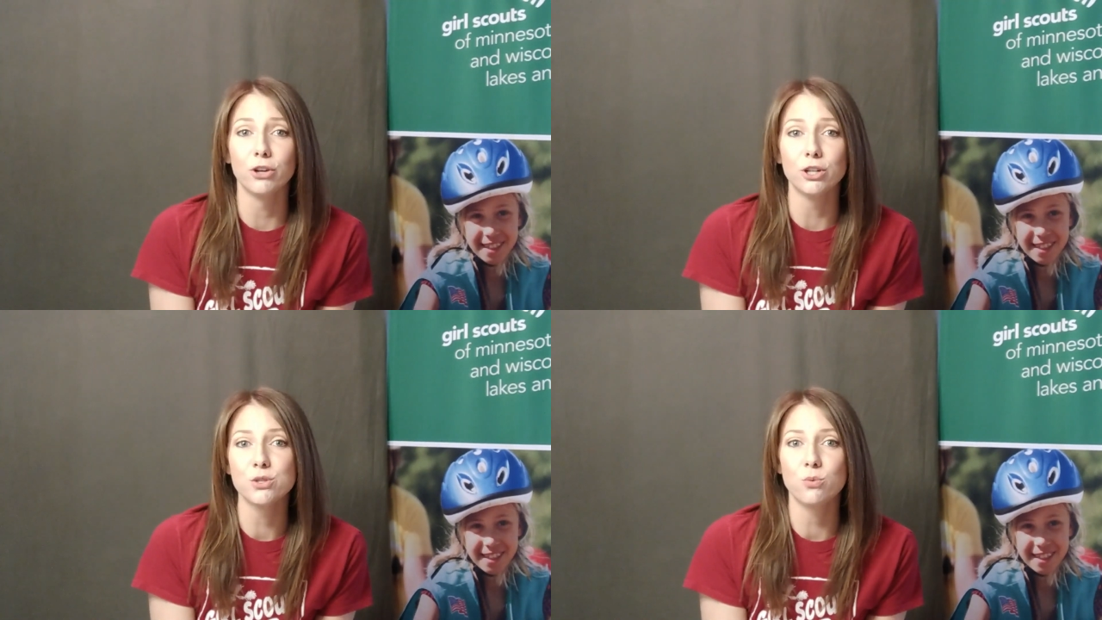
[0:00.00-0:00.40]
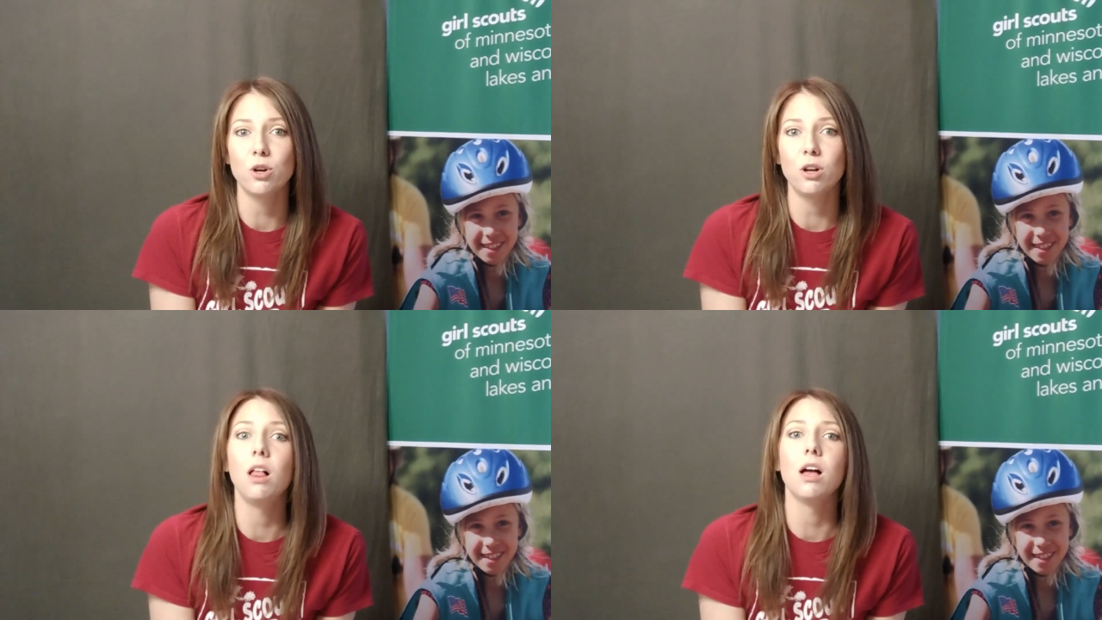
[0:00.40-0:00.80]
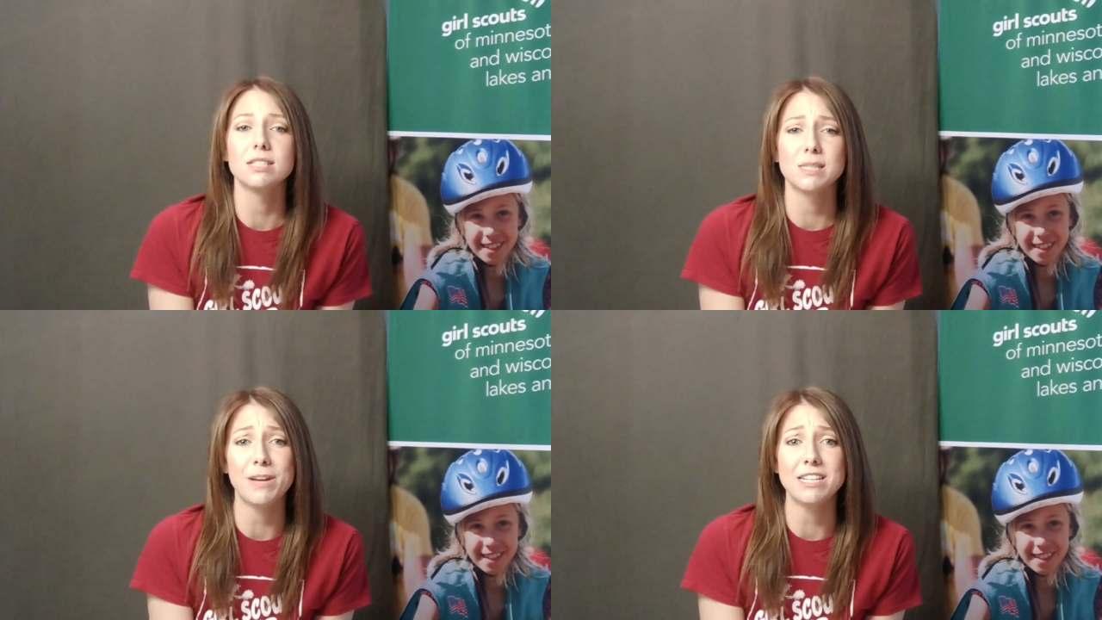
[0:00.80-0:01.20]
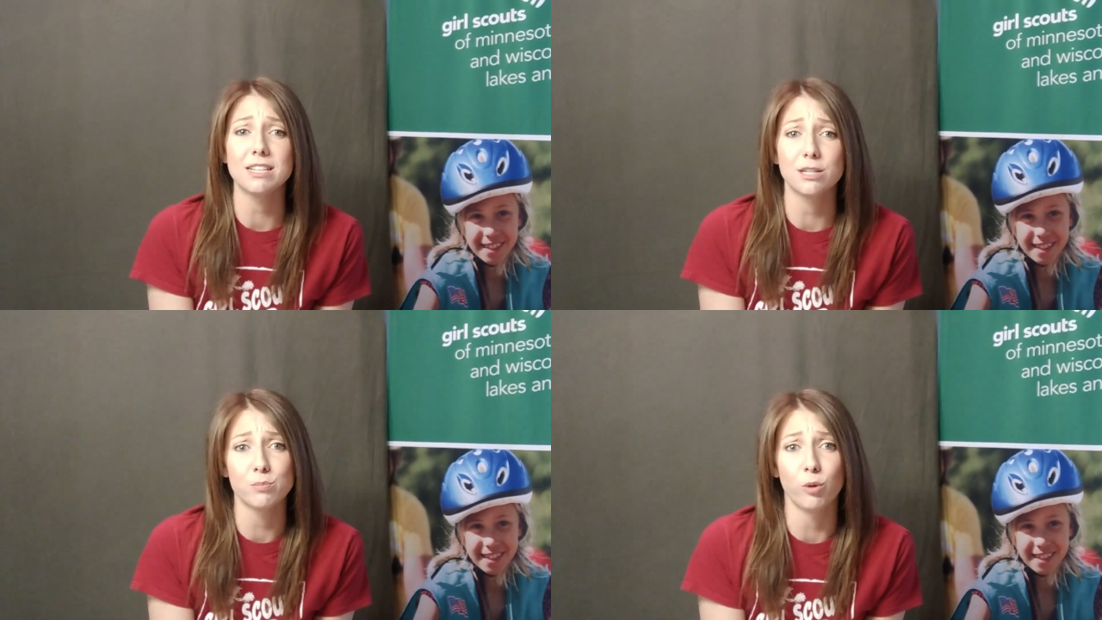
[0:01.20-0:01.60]
Speaker 1: virtual
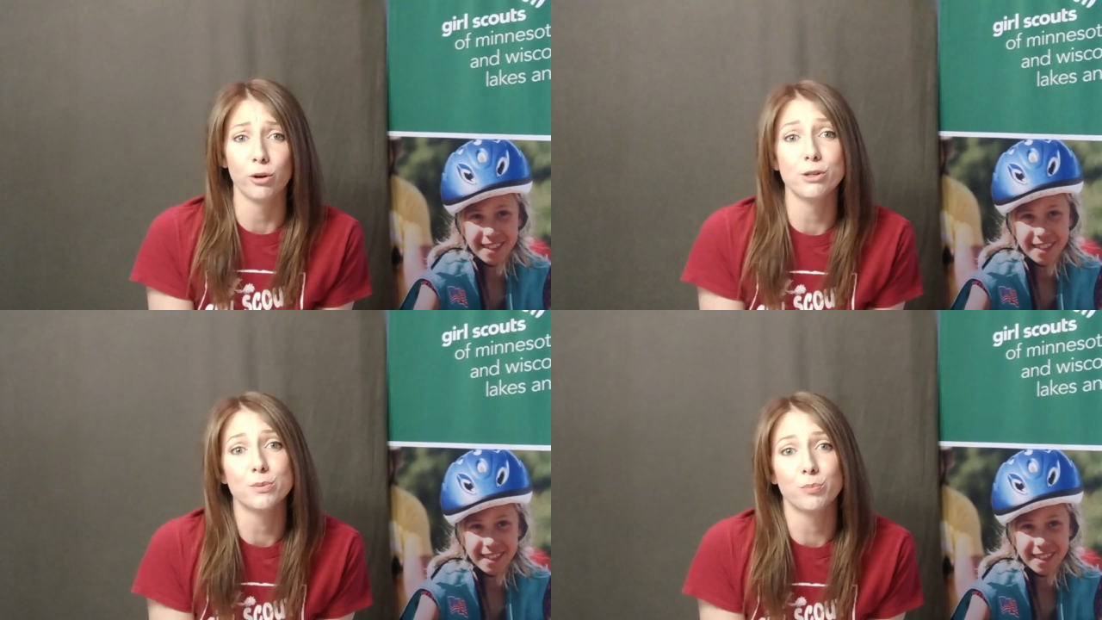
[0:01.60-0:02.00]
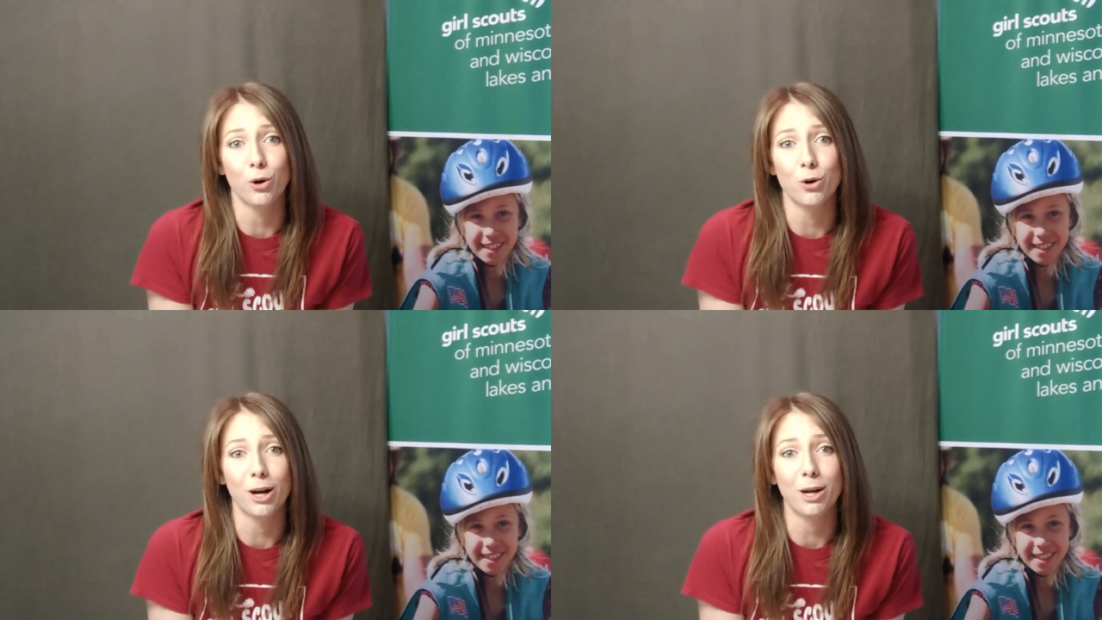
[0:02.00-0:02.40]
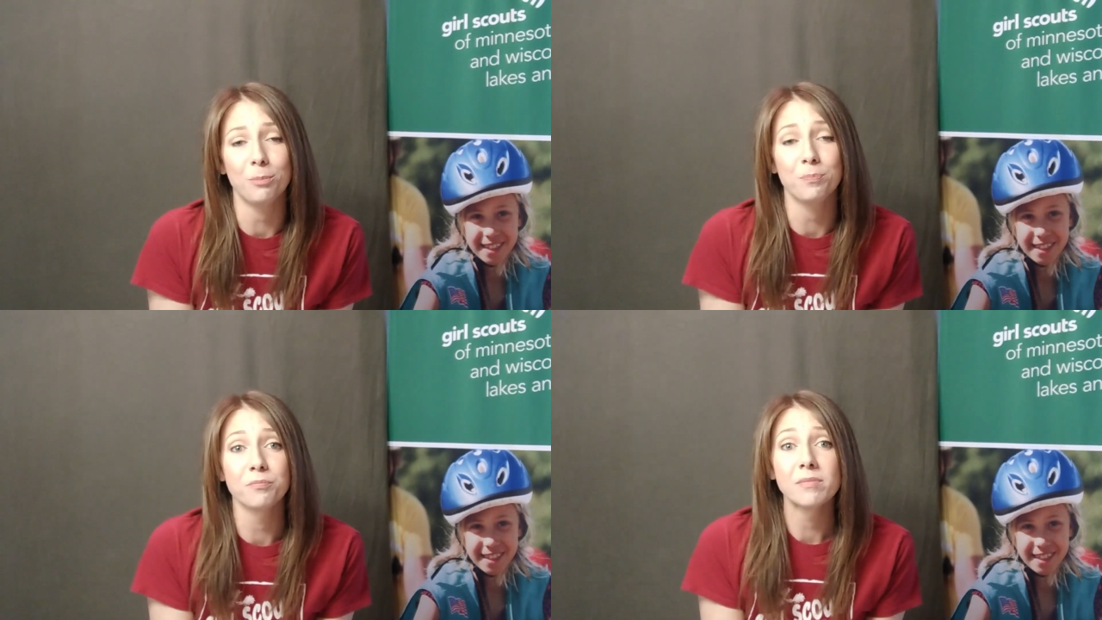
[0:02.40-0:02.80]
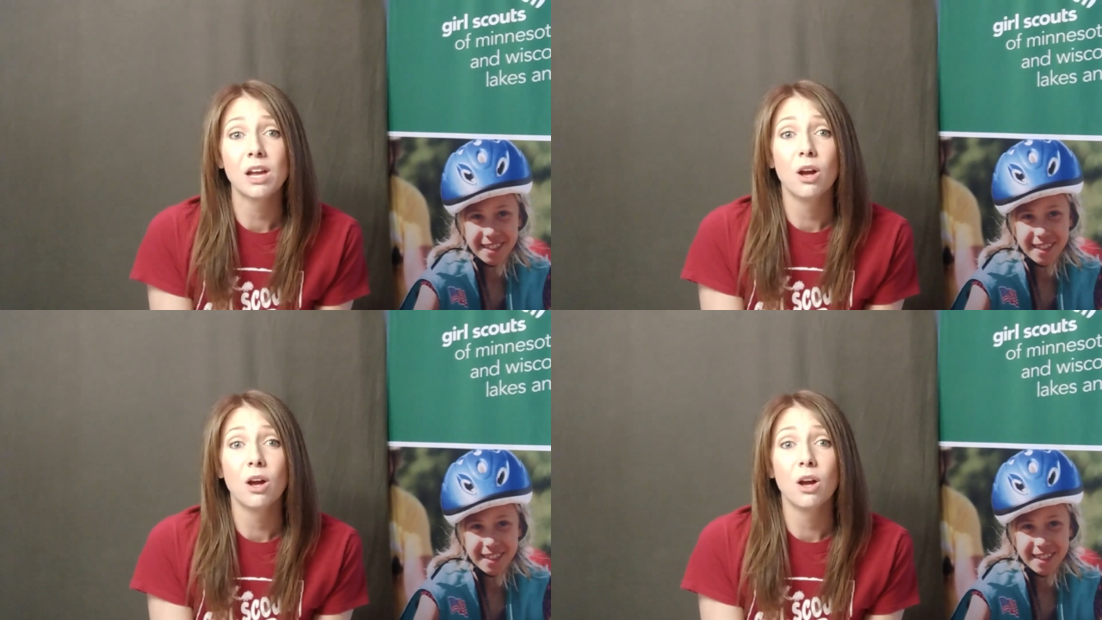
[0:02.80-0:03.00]
Space Explorers program.